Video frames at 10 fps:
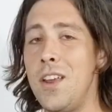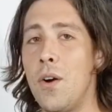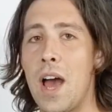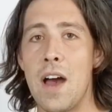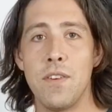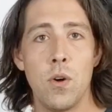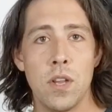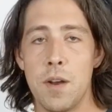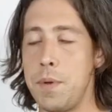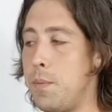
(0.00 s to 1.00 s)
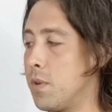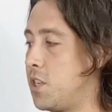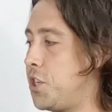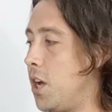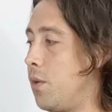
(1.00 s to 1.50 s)
you don't have a whole lot of people
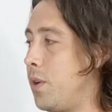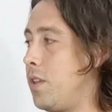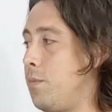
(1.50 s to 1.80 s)
to share it with,